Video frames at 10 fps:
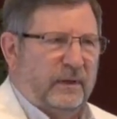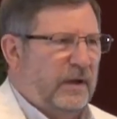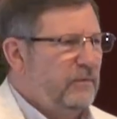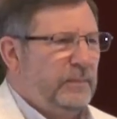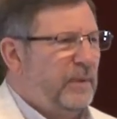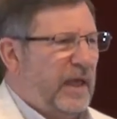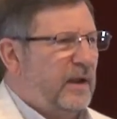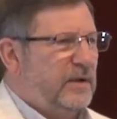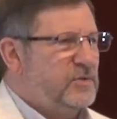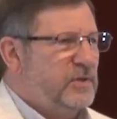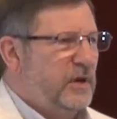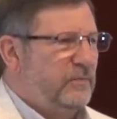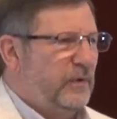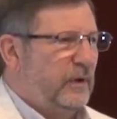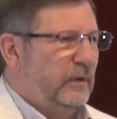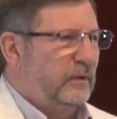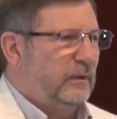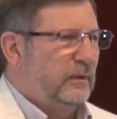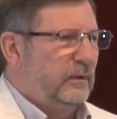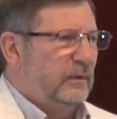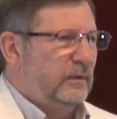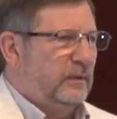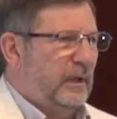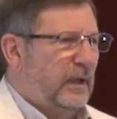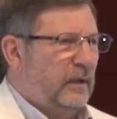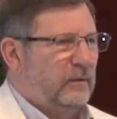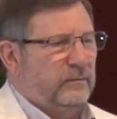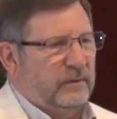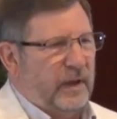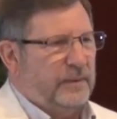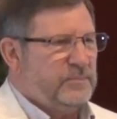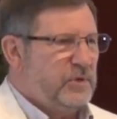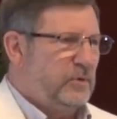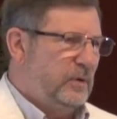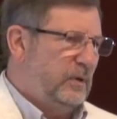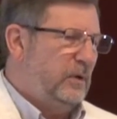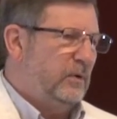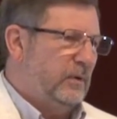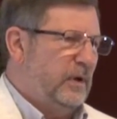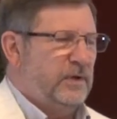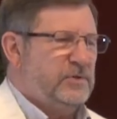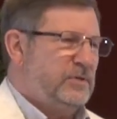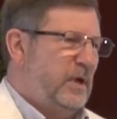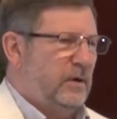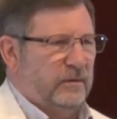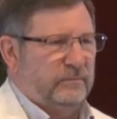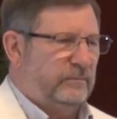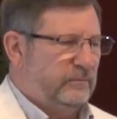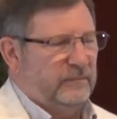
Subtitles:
Every planet is different. Now, Neptune and Uranus, they're